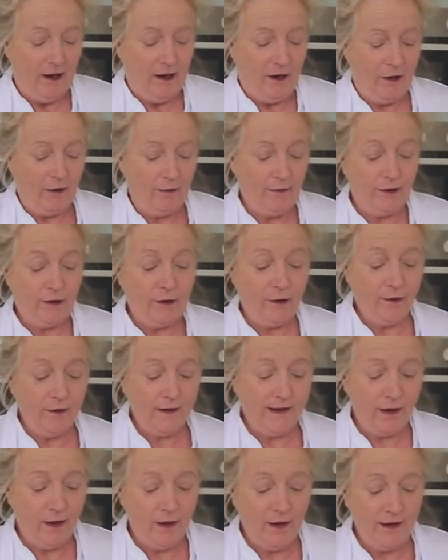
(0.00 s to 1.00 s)
or ragu
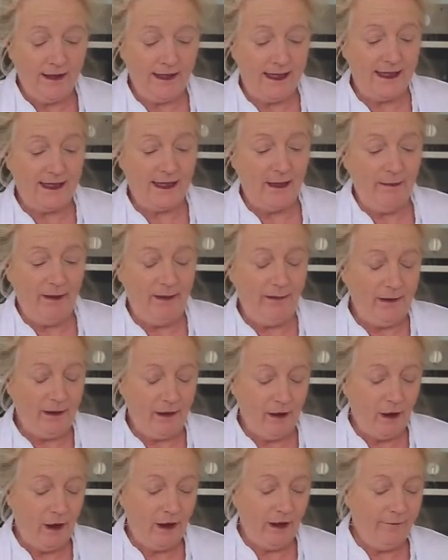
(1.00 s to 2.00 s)
sauce as some people
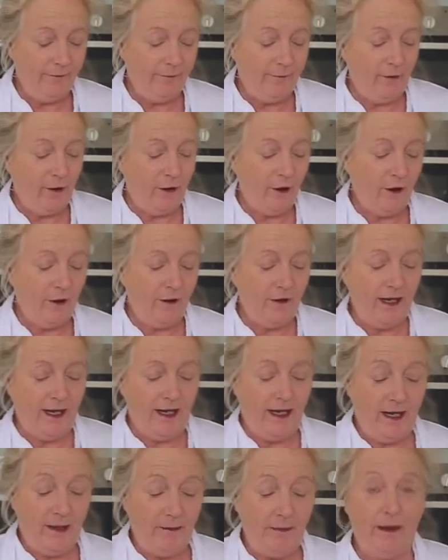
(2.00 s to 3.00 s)
call it, for
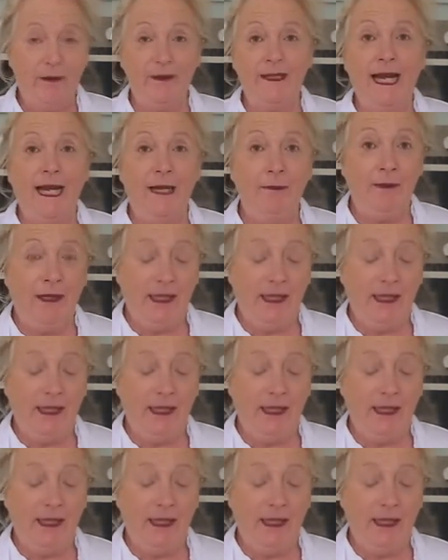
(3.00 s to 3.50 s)
about 10